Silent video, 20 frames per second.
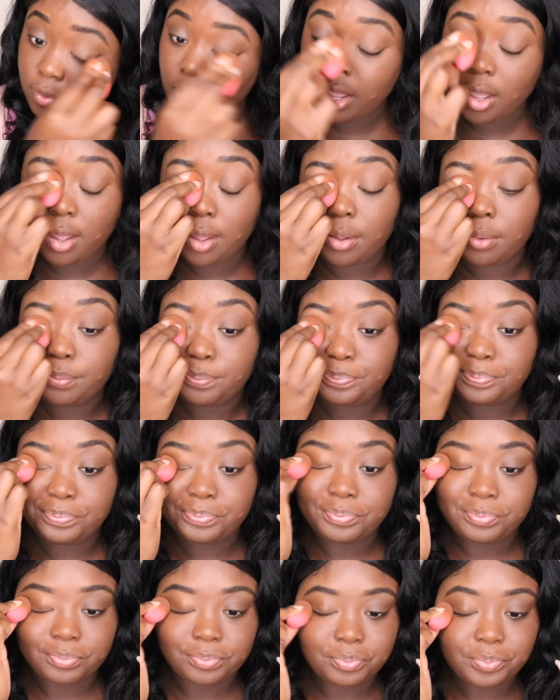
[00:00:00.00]

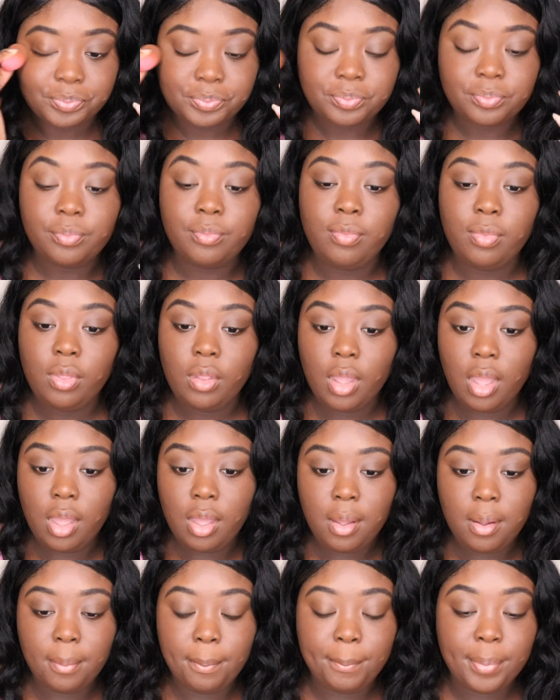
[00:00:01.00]

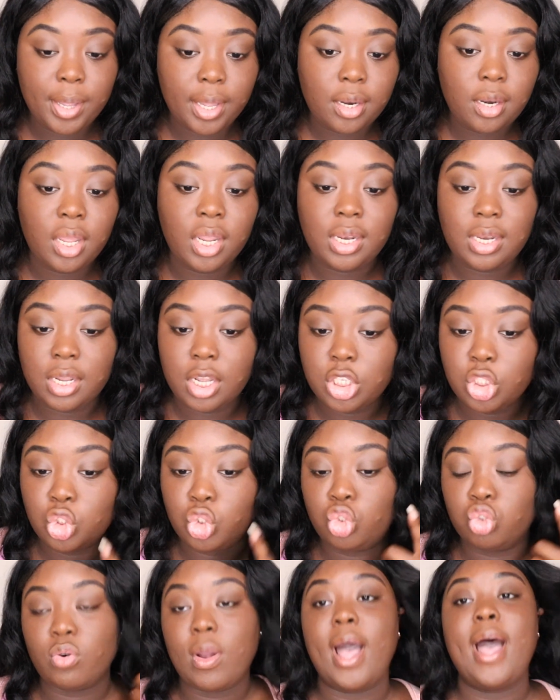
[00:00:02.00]
but it does
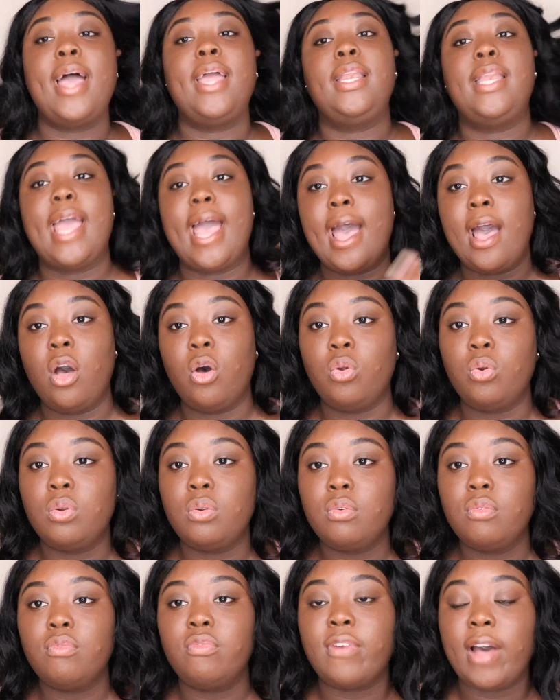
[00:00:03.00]
dry down
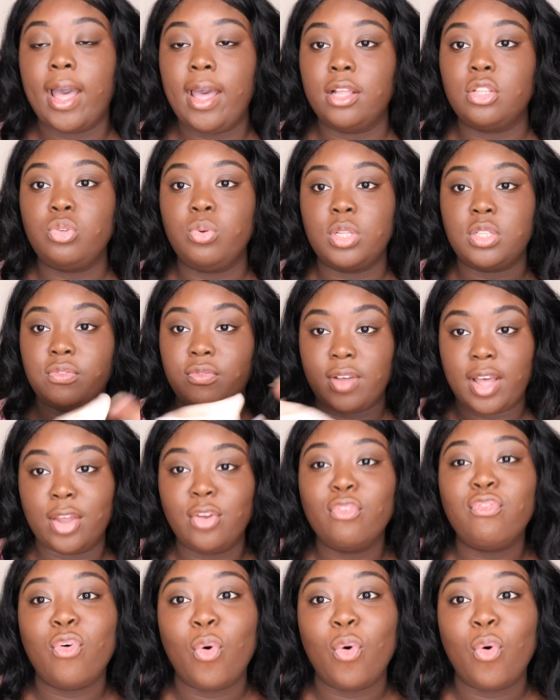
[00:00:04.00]
to its final